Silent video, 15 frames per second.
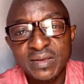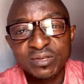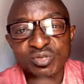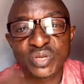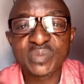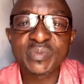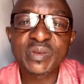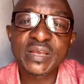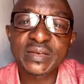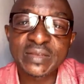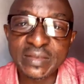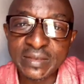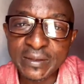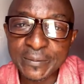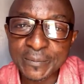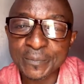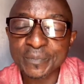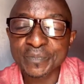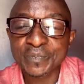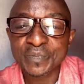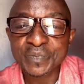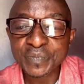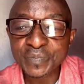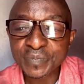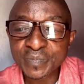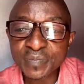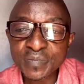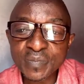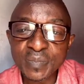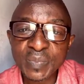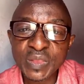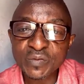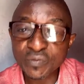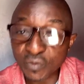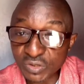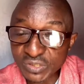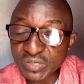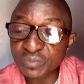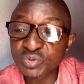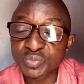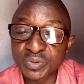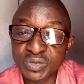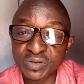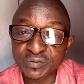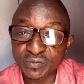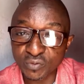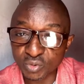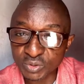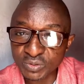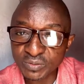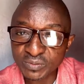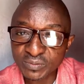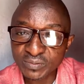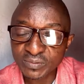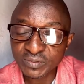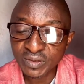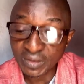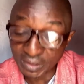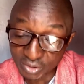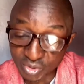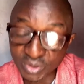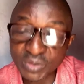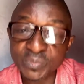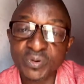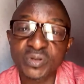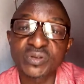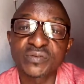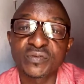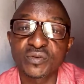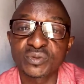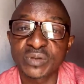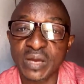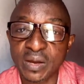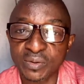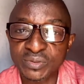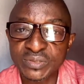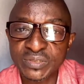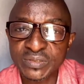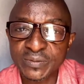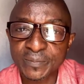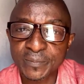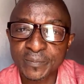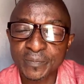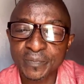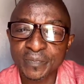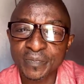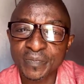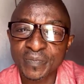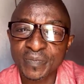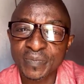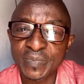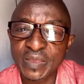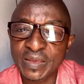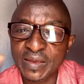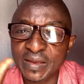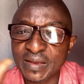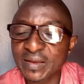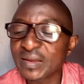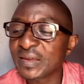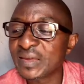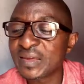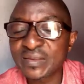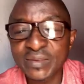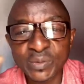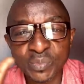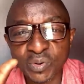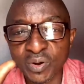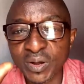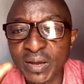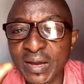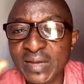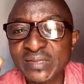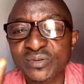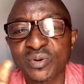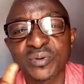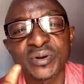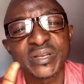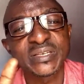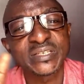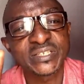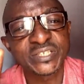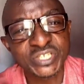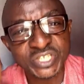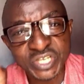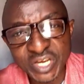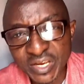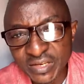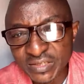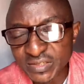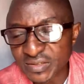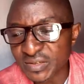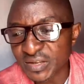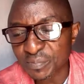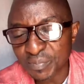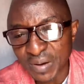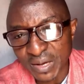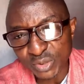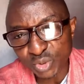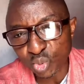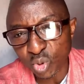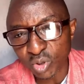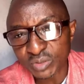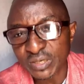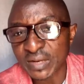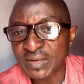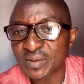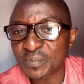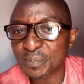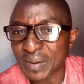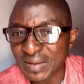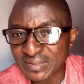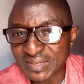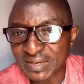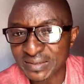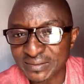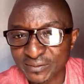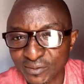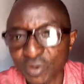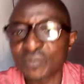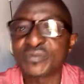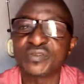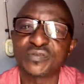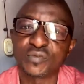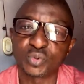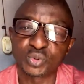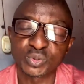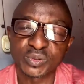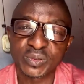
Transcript: So immediately they forced him to bring the phone. He actually brought the phone out. The, the boy has already changed the password and the pattern of the phone.